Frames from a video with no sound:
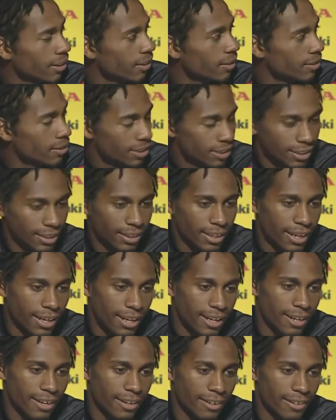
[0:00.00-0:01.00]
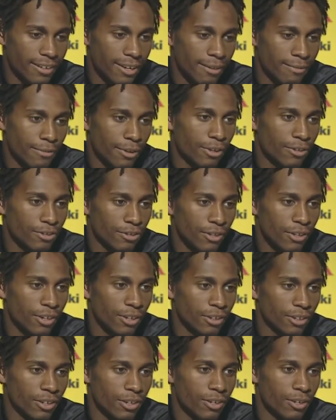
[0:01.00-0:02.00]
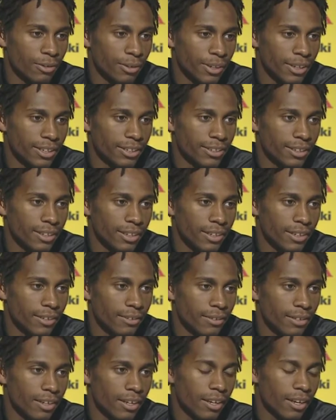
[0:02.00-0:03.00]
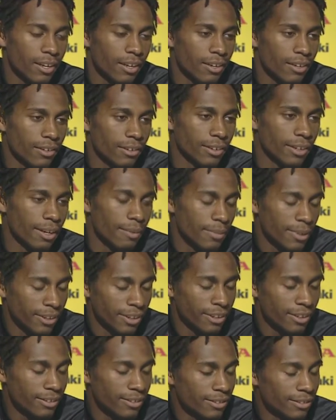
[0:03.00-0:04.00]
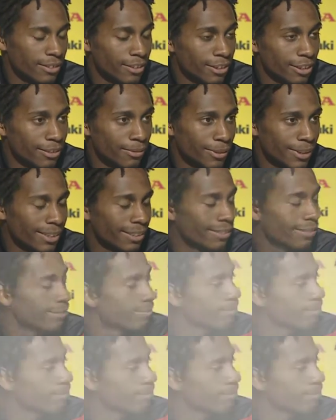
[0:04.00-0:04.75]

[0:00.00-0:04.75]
You know, it was a good night. I felt strong the whole race, and you know, got me a good win.